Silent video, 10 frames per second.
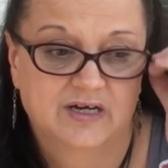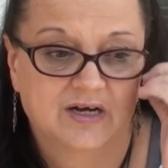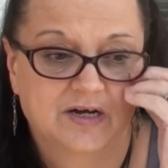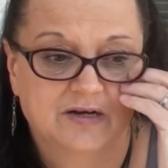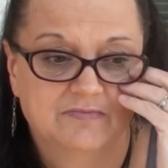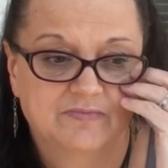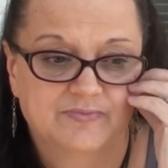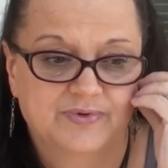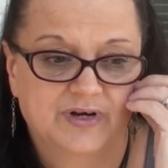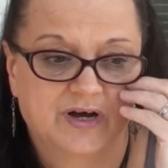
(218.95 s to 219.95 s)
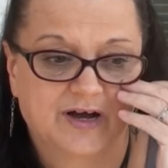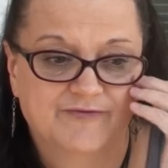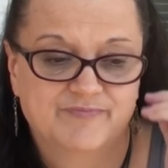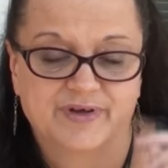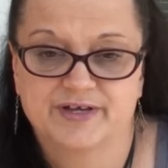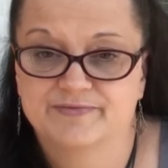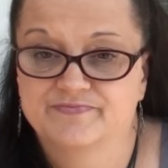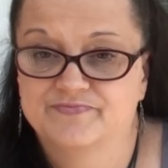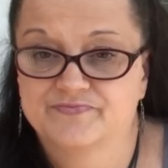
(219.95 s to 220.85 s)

um, but I've been